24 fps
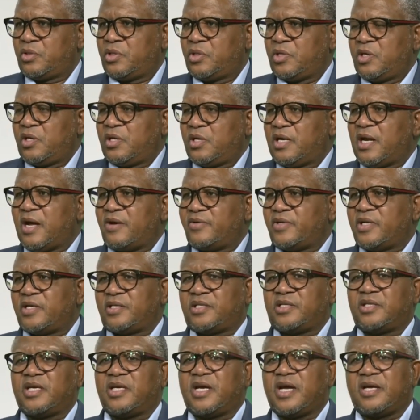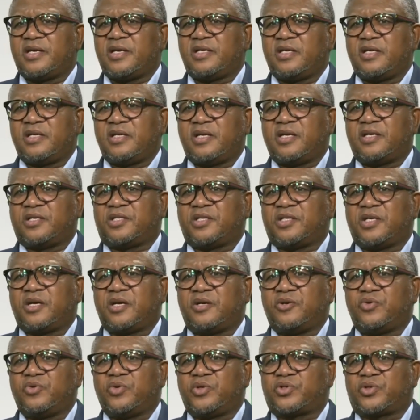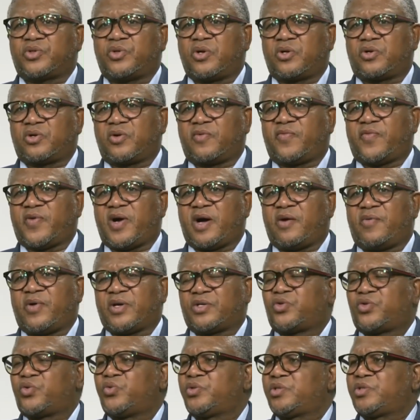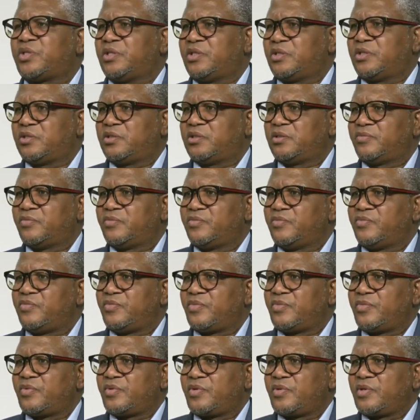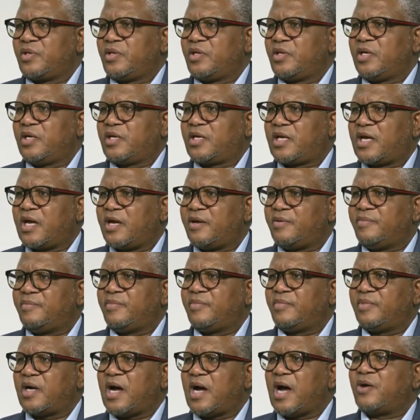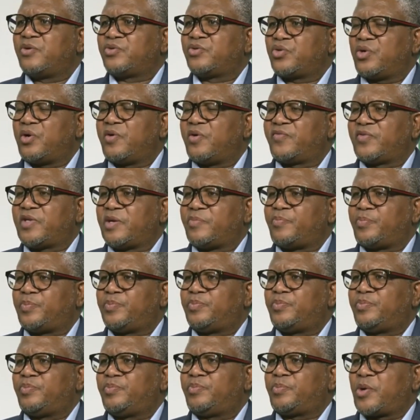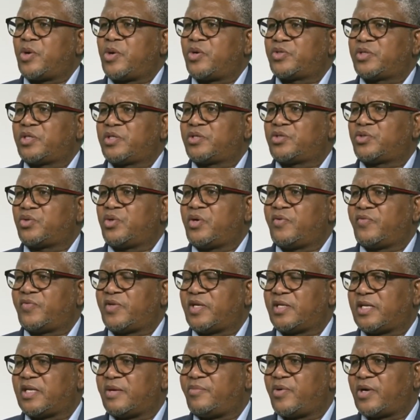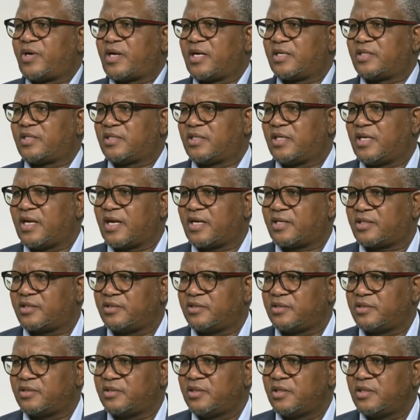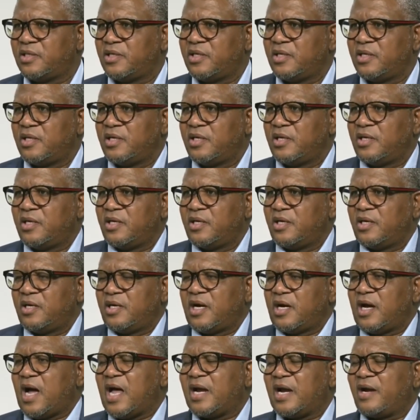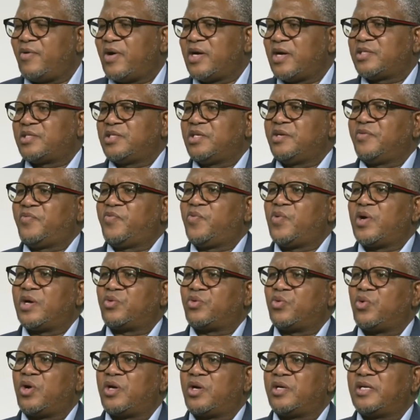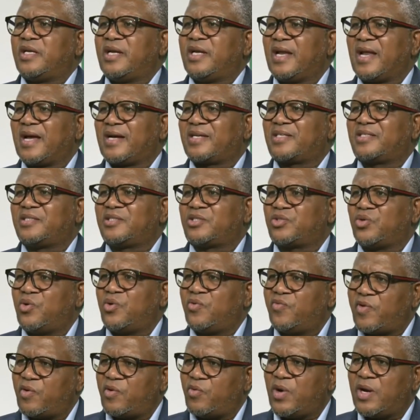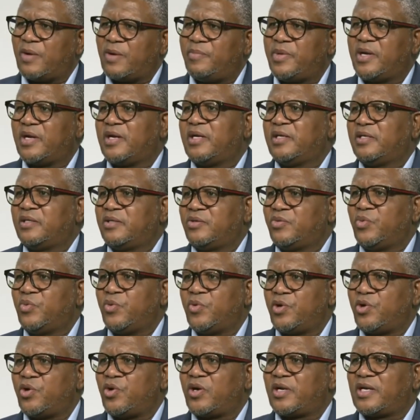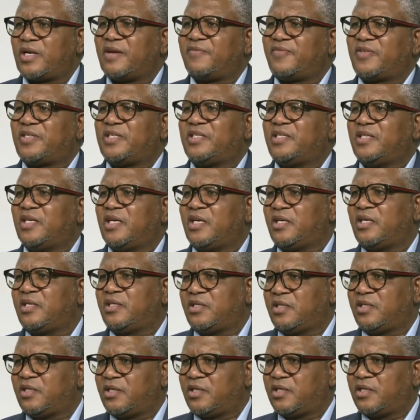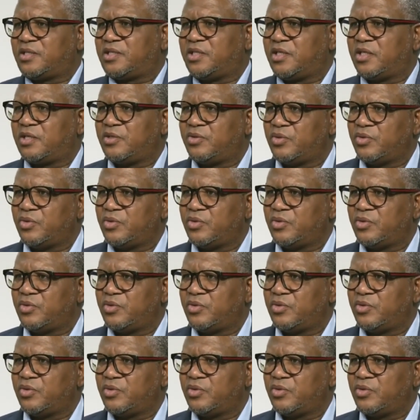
Now the DA in the GNU is not of our choosing. It came out of the process of the democratic elections. Otherwise, if we had won elections overwhelmingly, we will not have DA in the GNU.